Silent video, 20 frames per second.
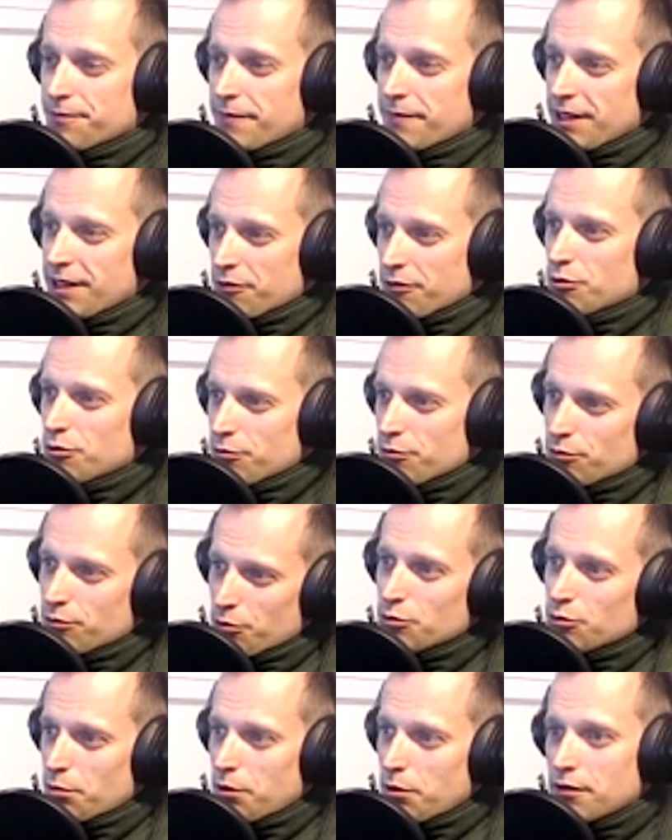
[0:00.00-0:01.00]
we'll
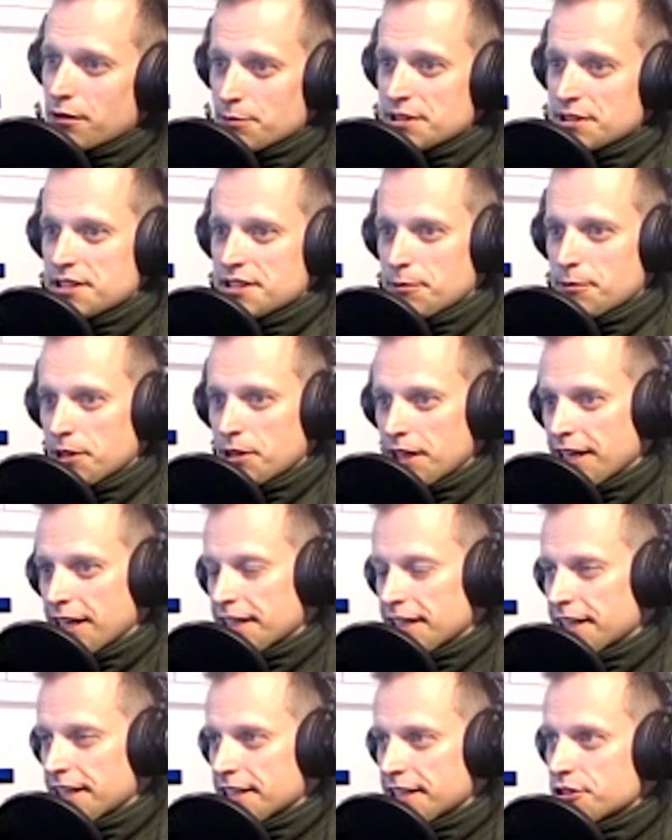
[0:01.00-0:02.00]
probably be stimulating
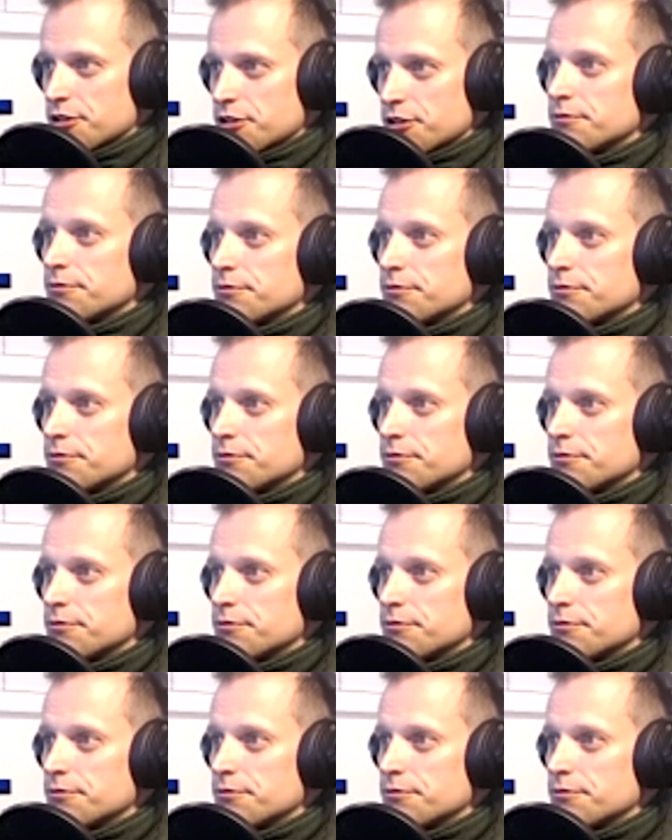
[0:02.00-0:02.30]
again soon.